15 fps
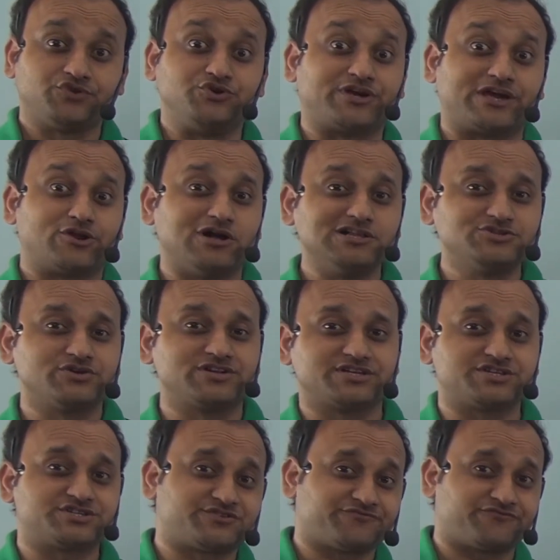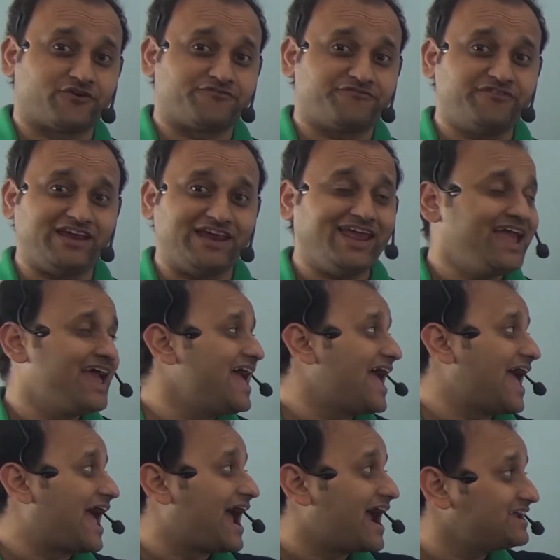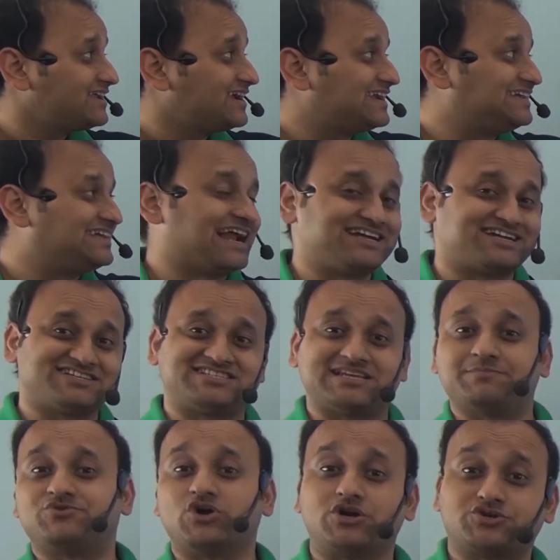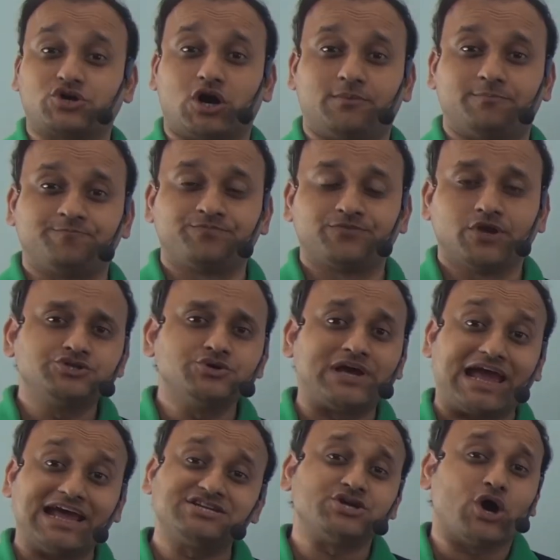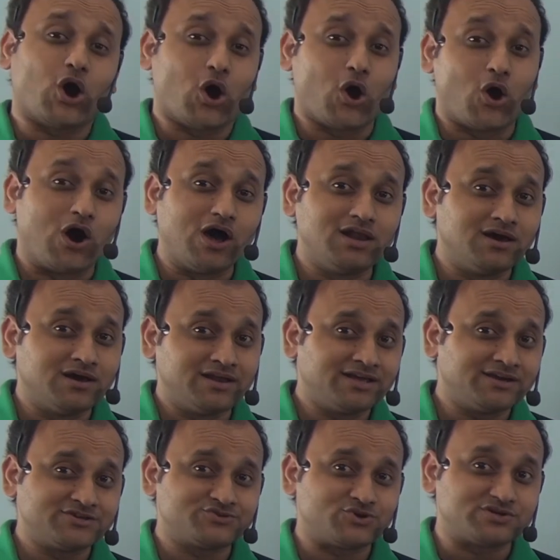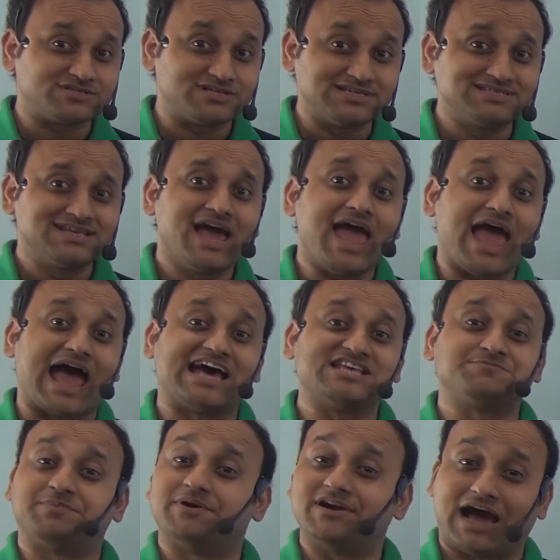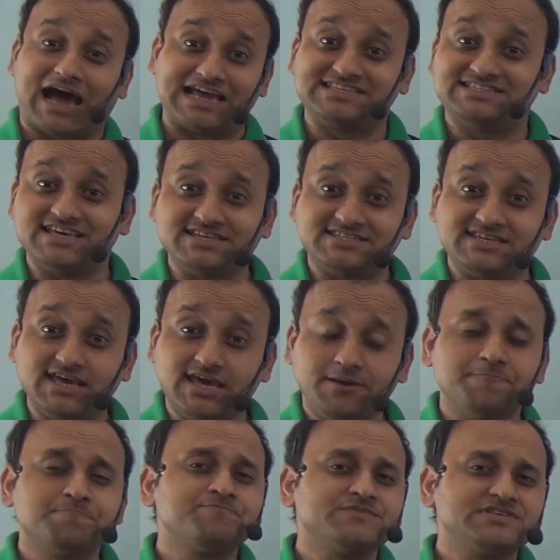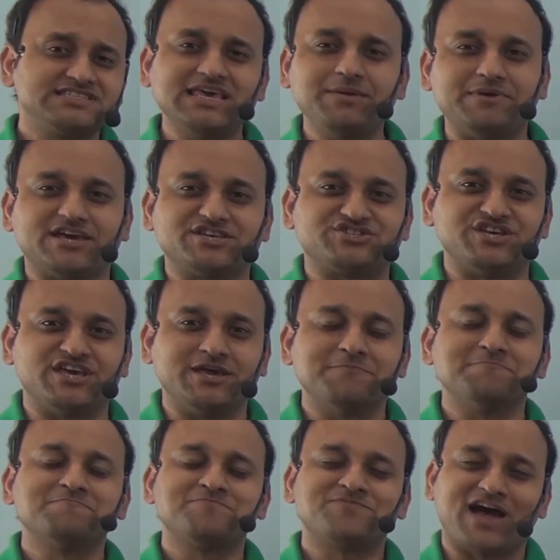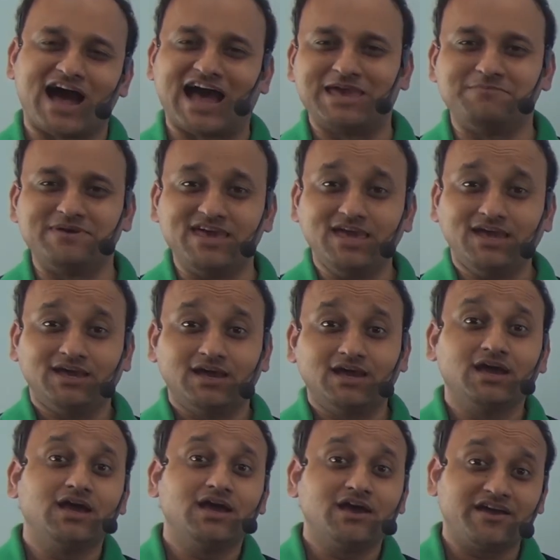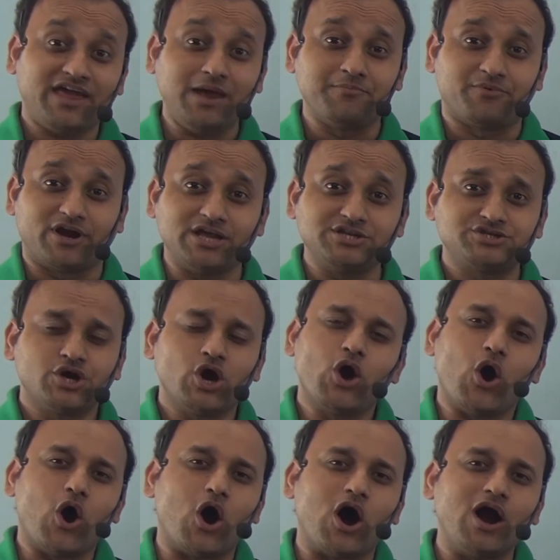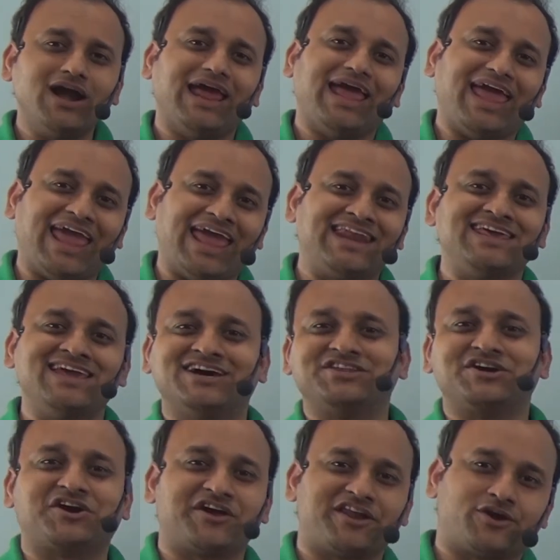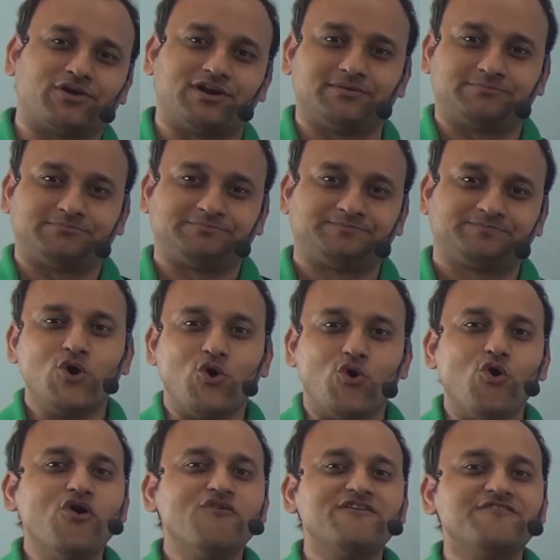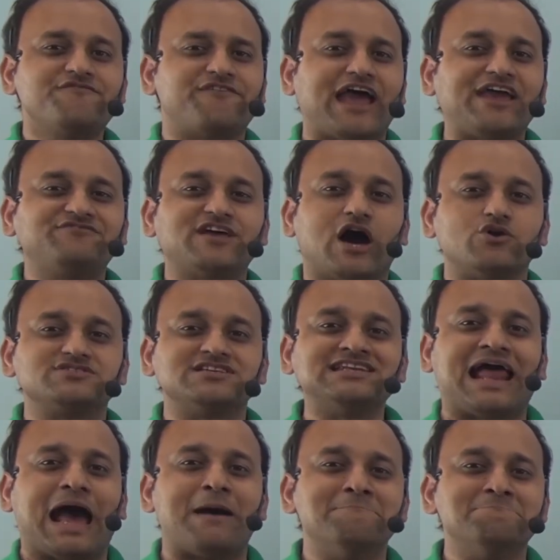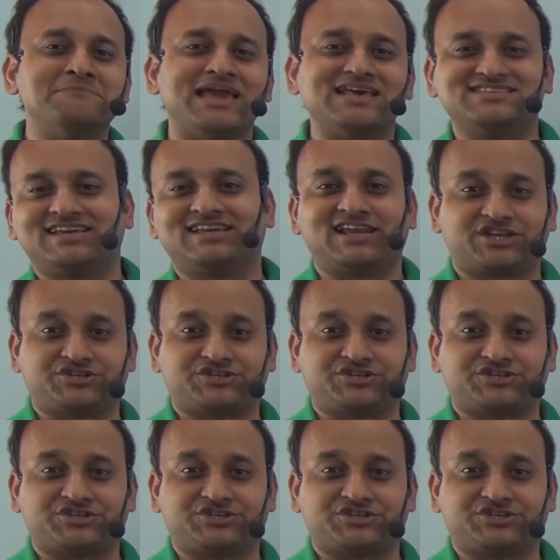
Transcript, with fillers: You can also register for free at deltastep.com to get all learning resources as per ICSE, CBSE, IB, Cambridge or any other curriculum over 5,000 amazing